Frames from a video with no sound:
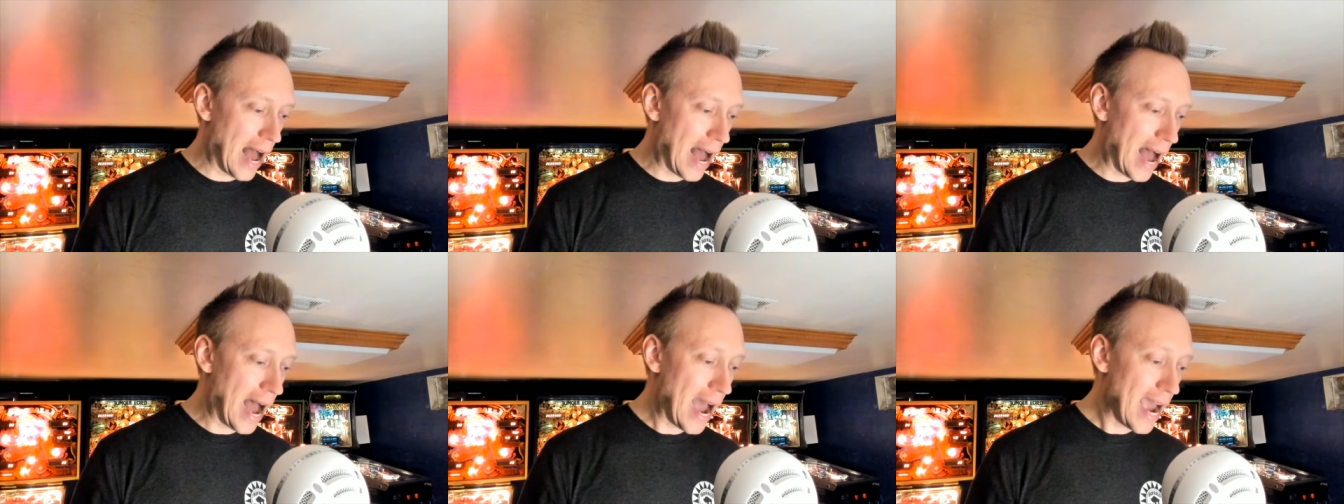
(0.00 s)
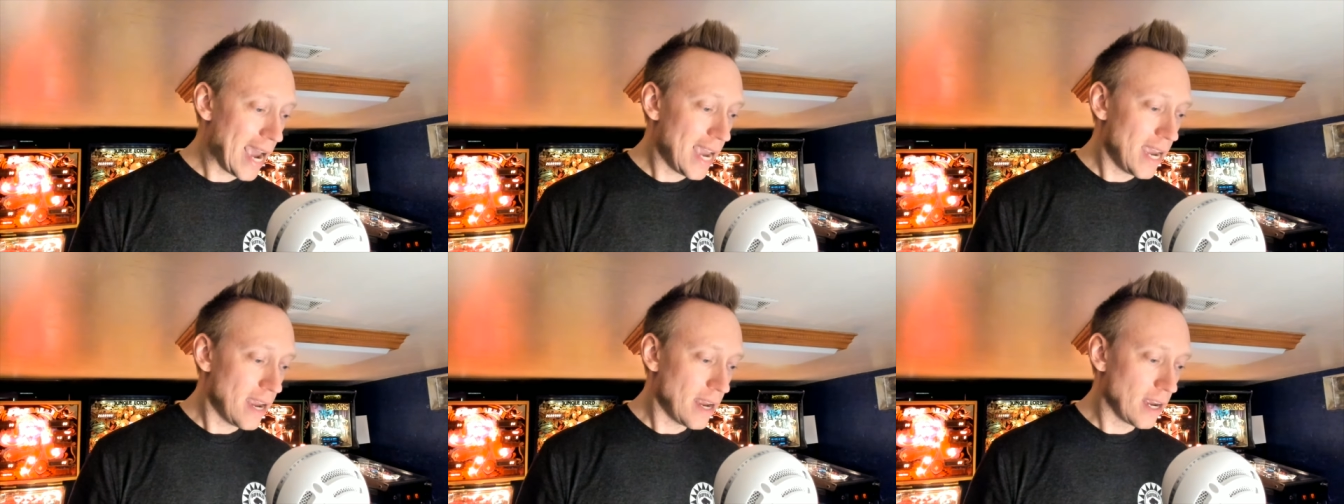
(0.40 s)

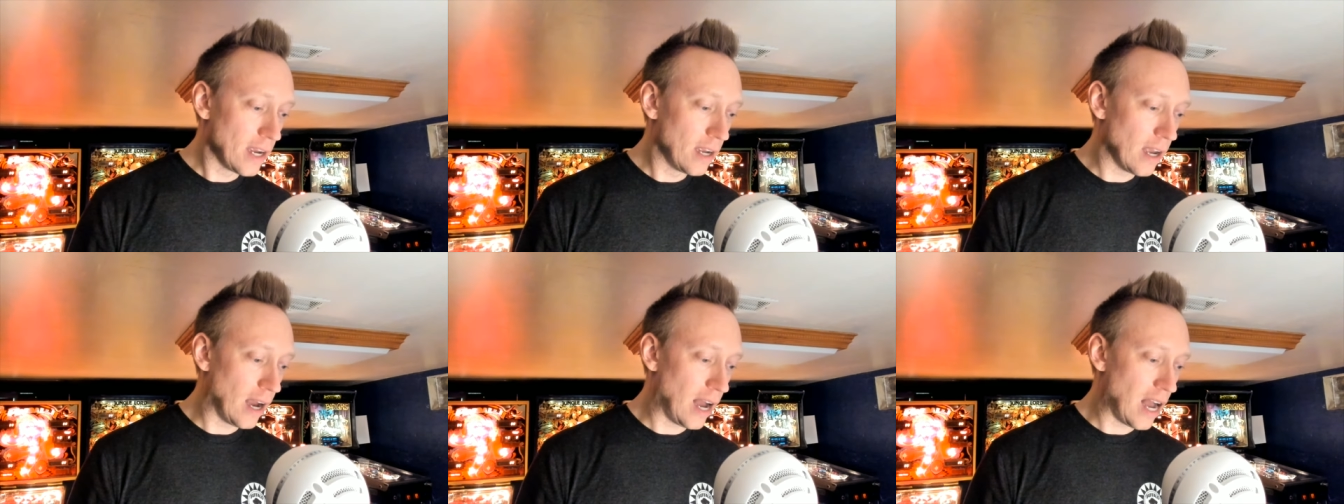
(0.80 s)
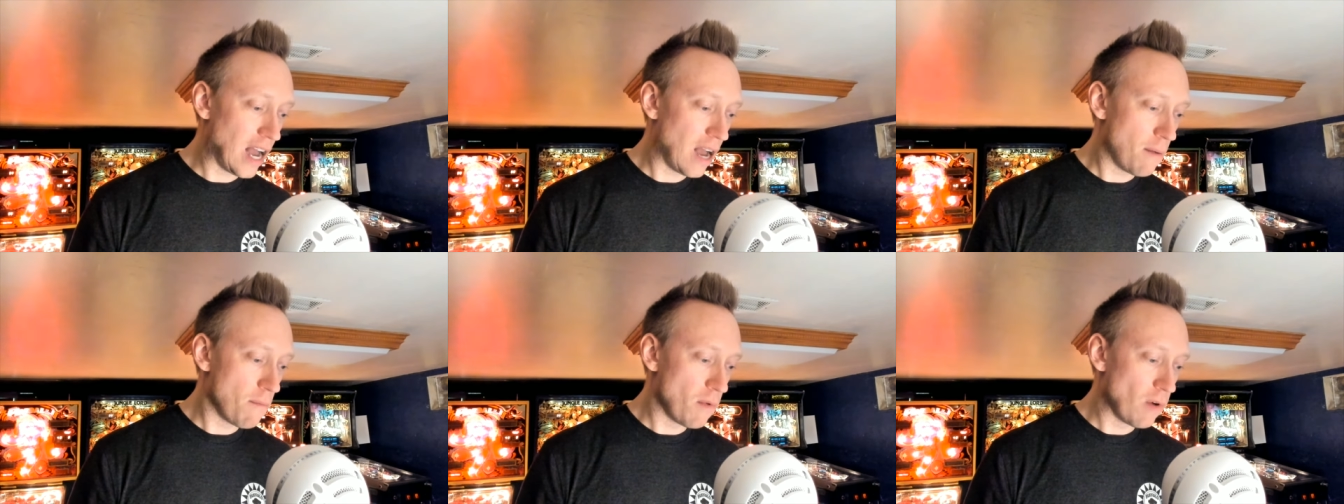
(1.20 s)
I
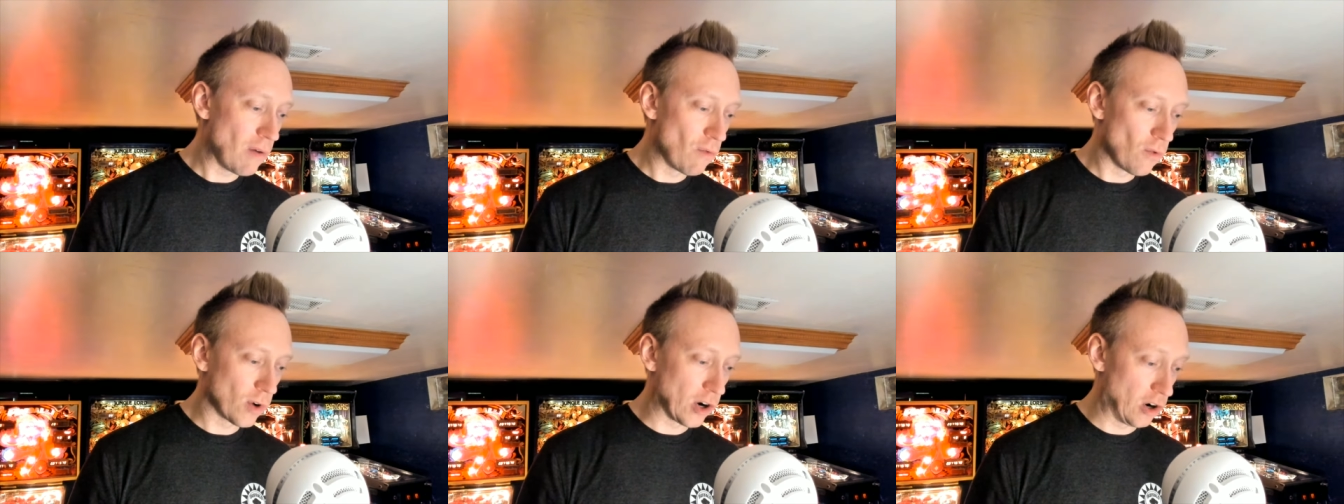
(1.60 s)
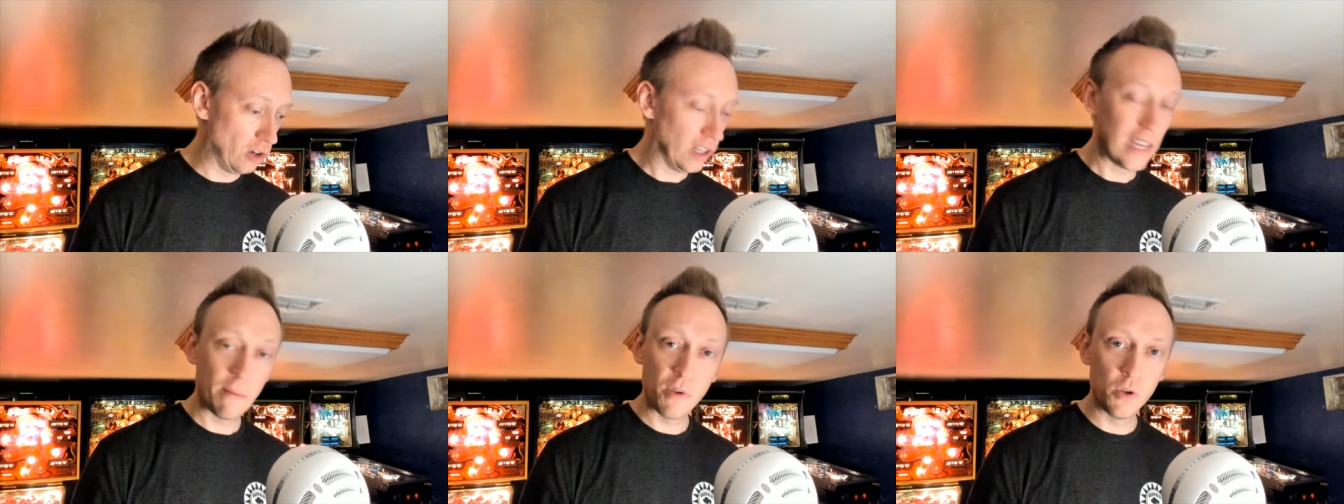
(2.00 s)

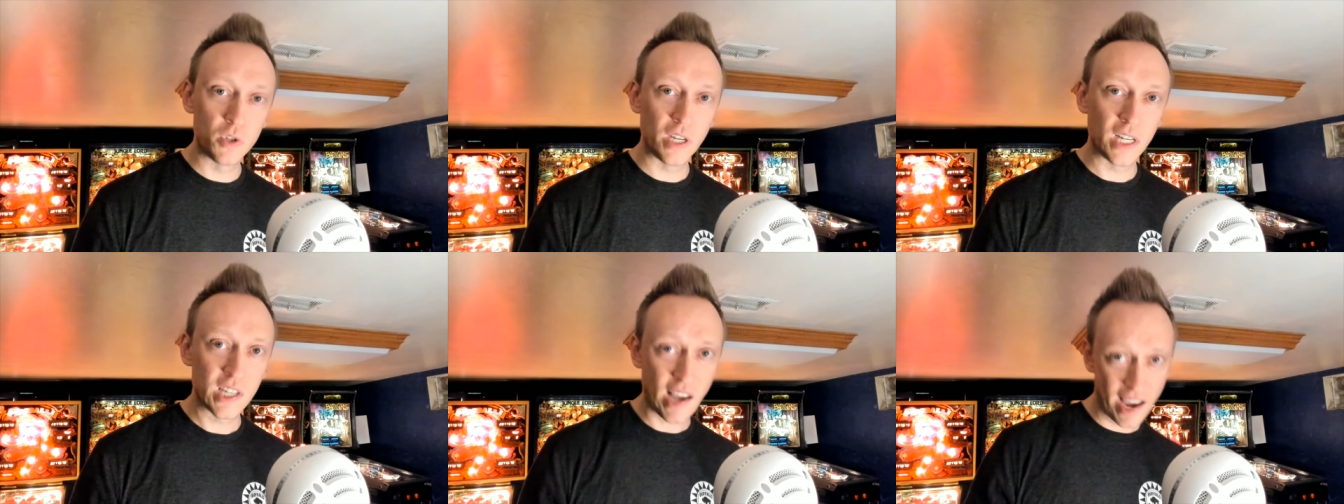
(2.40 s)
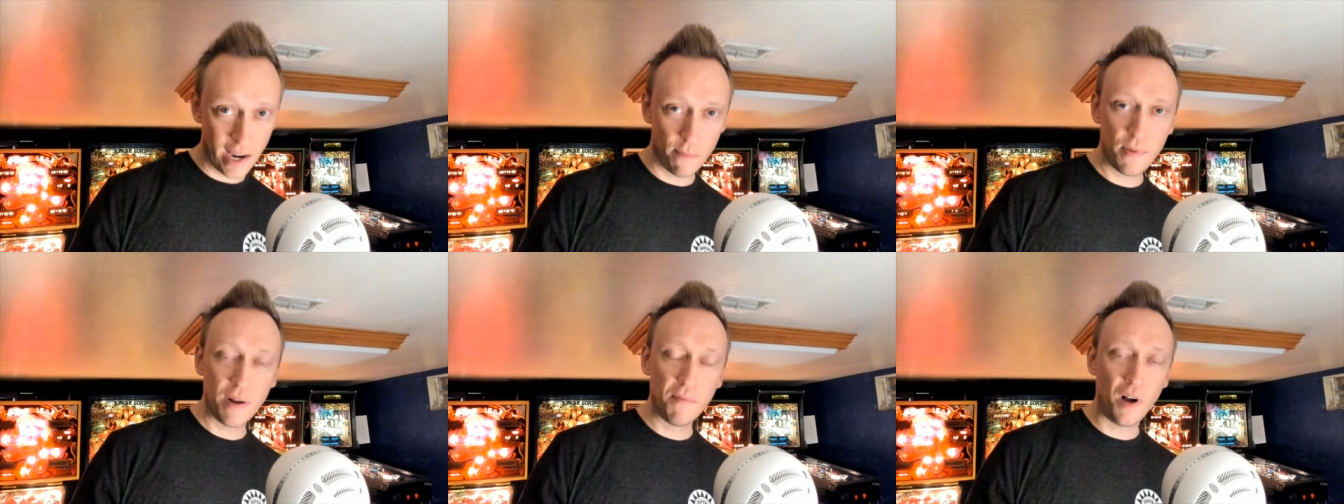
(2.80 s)
currently am using
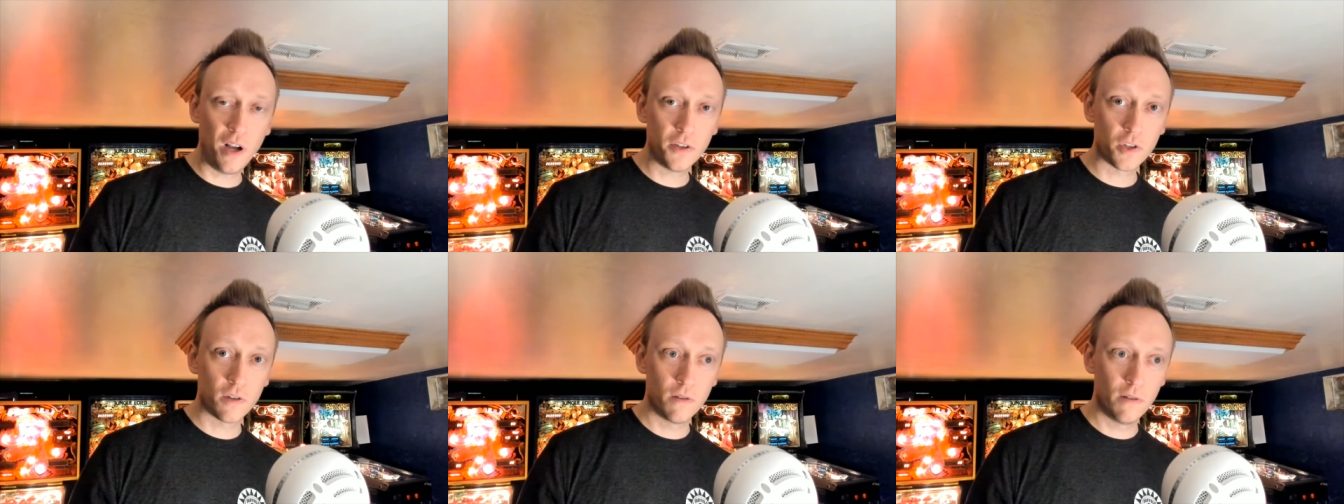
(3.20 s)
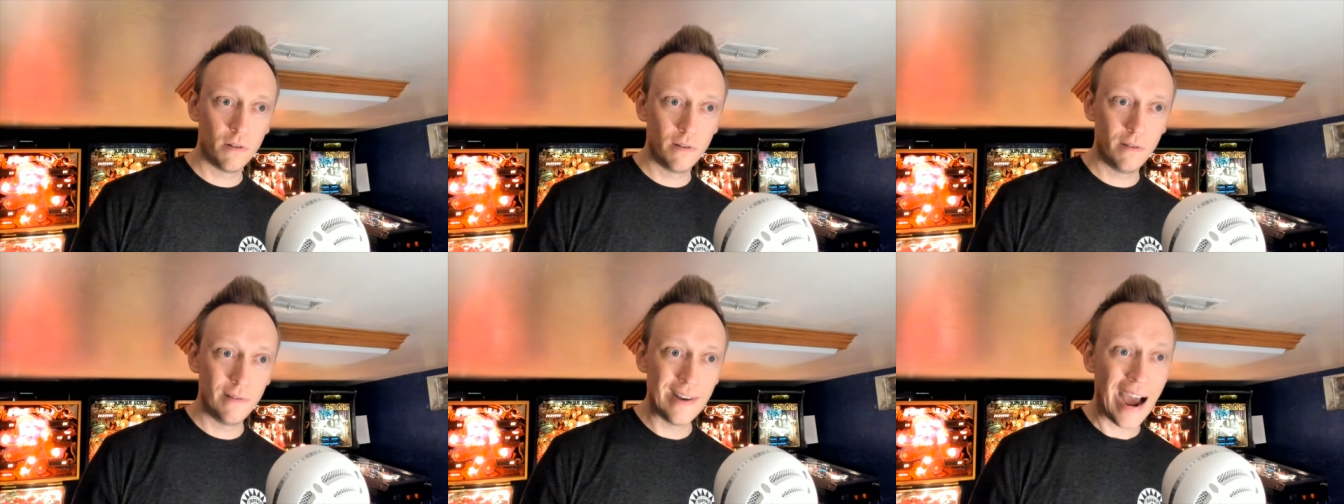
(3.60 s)
Titan pinballs,
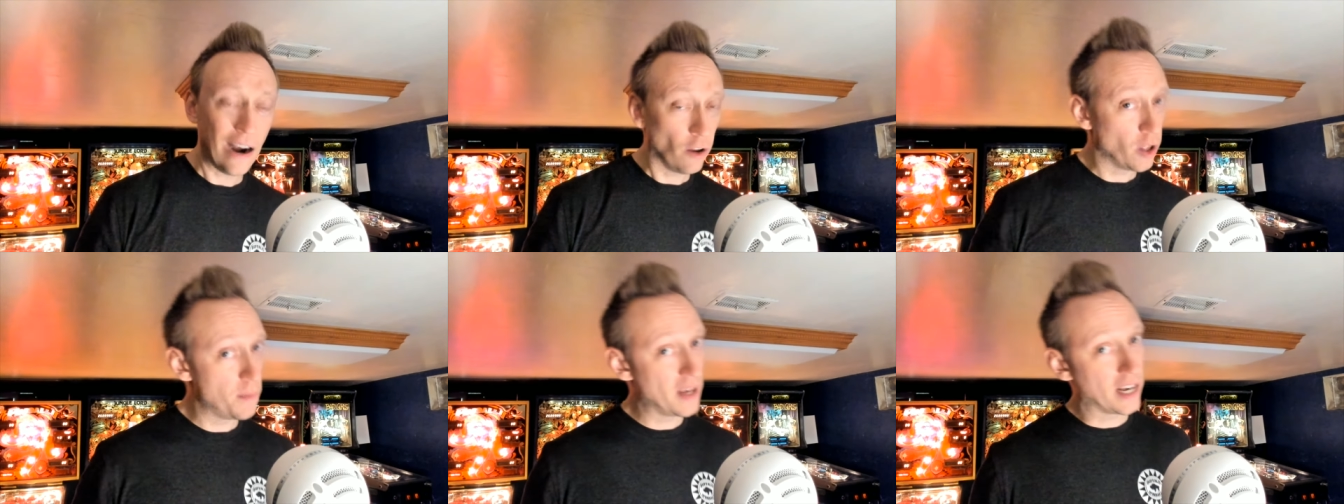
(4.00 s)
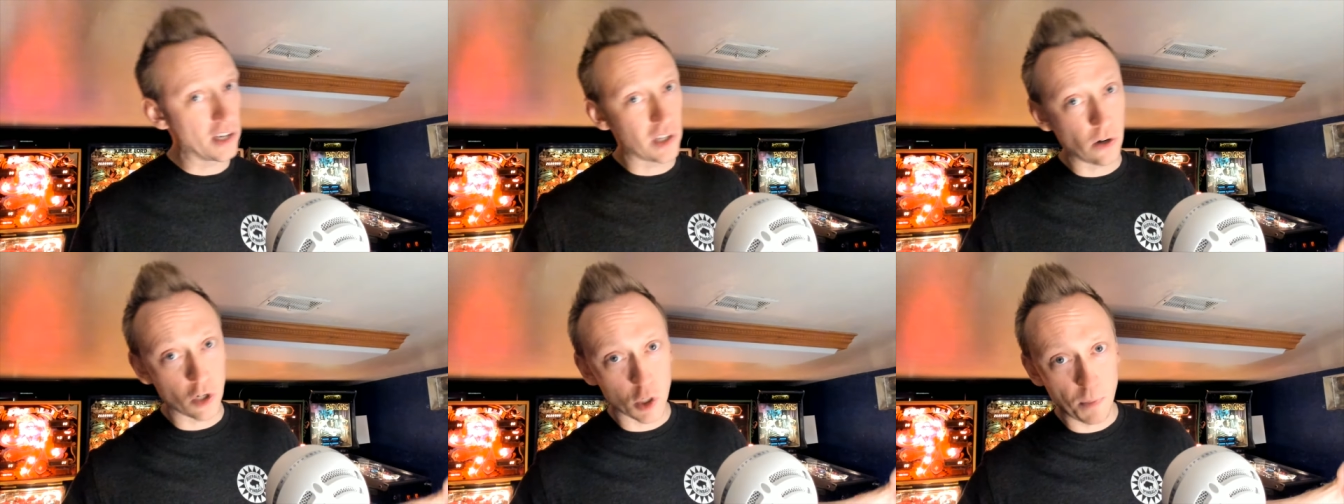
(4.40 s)
not only because
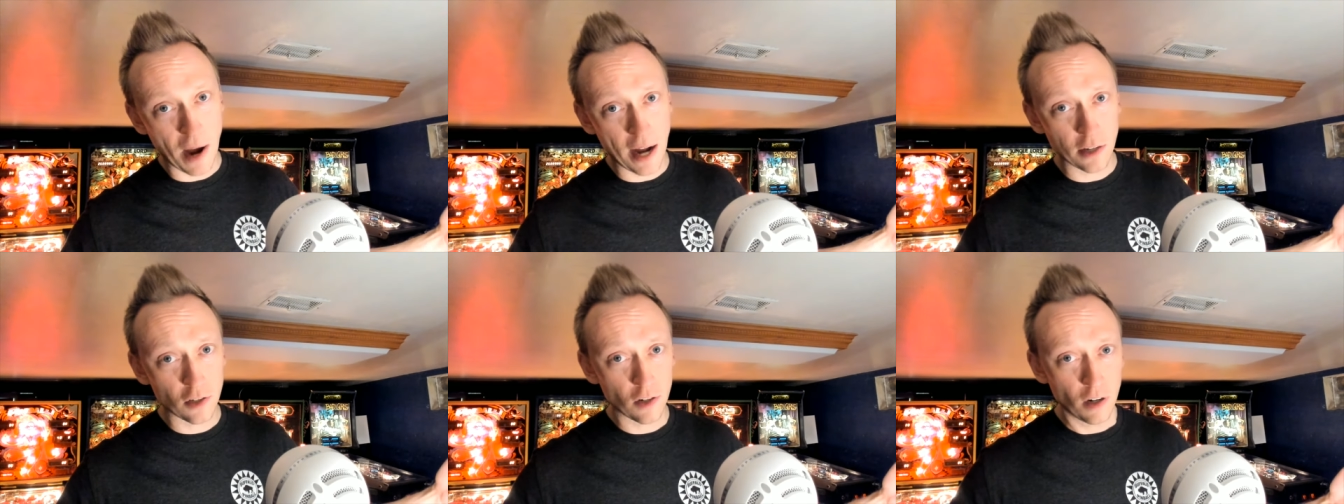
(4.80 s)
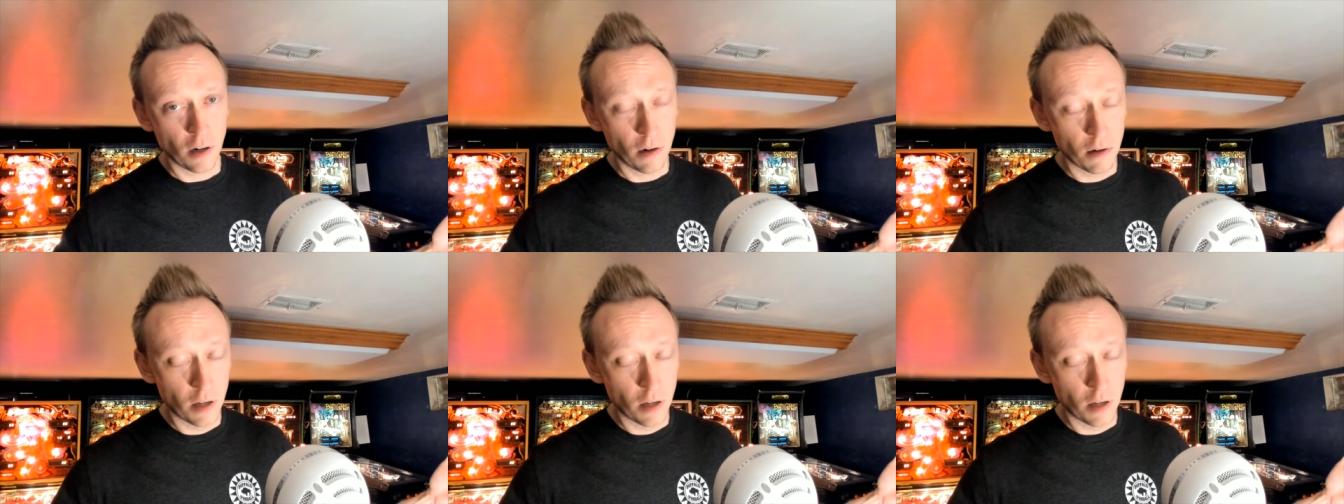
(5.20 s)
they're a sponsor.